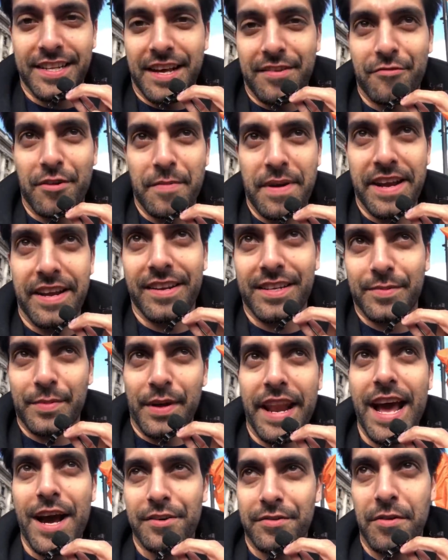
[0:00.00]
here than Remainers,
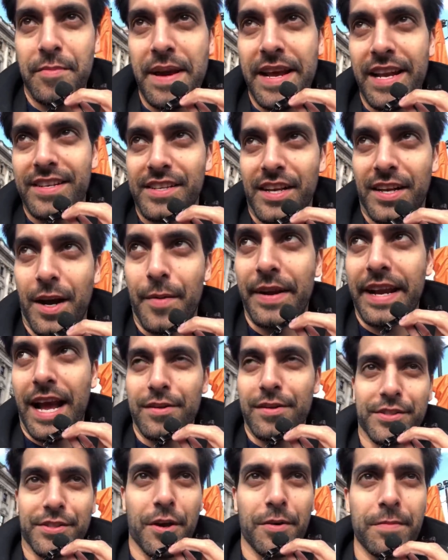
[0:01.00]
but now Remainers are coming
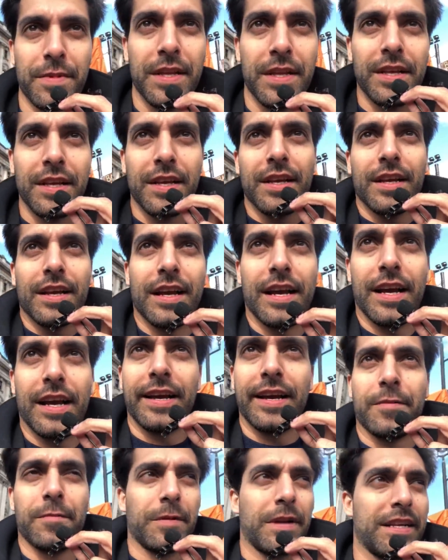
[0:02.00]
out. So
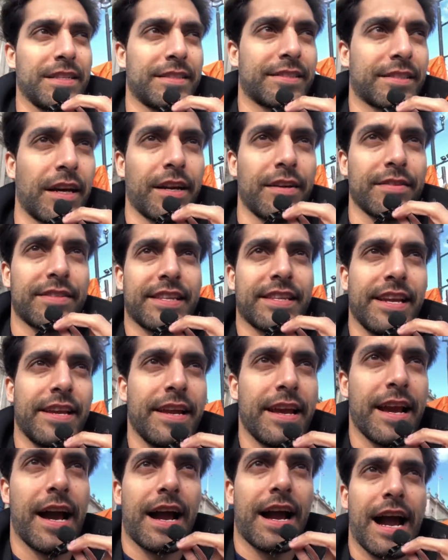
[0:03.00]

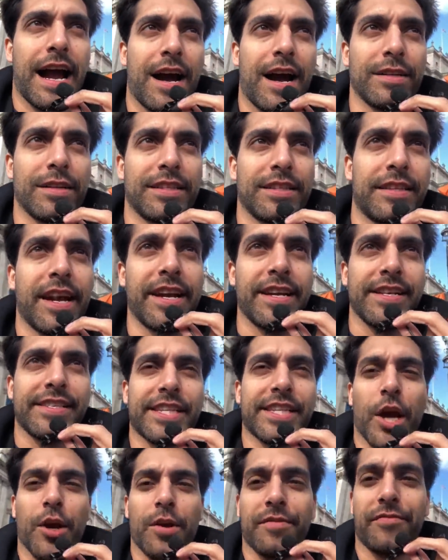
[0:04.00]
let's kind of see
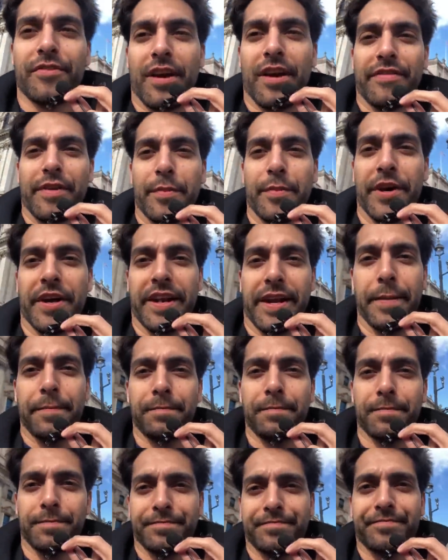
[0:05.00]
how the day is
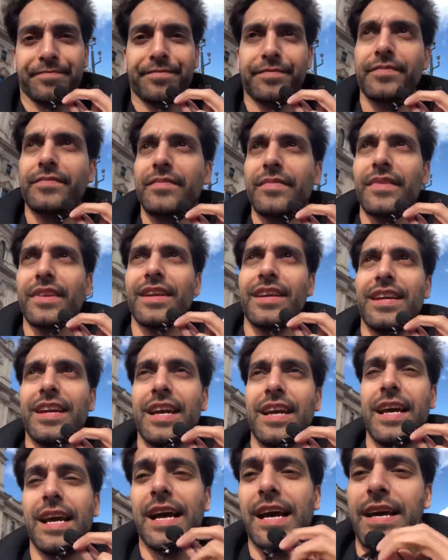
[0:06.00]
going for everybody.
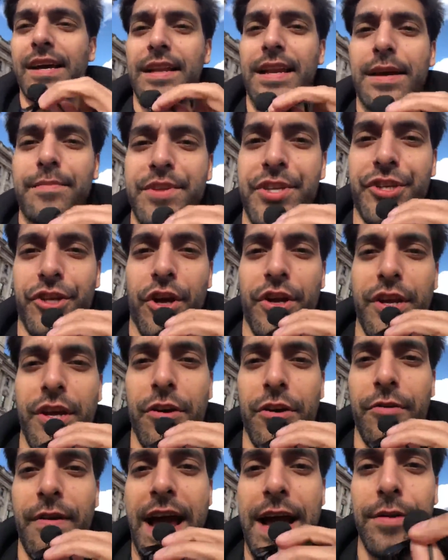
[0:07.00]

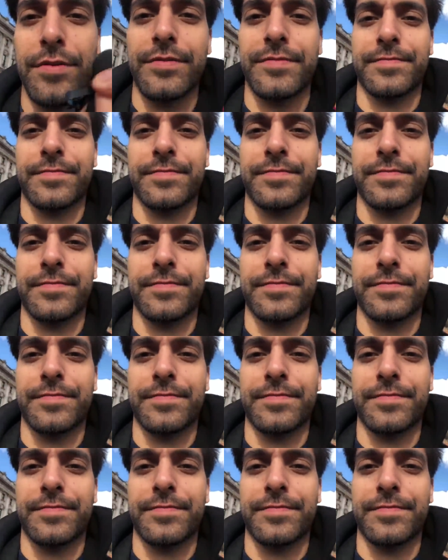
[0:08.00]
Let me show you